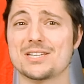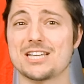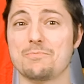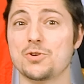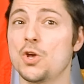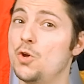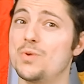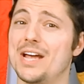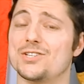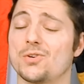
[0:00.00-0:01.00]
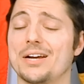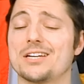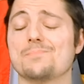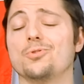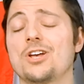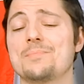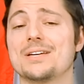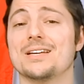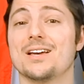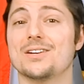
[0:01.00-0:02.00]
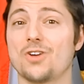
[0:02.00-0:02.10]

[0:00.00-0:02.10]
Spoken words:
He's someone who gets great deployment,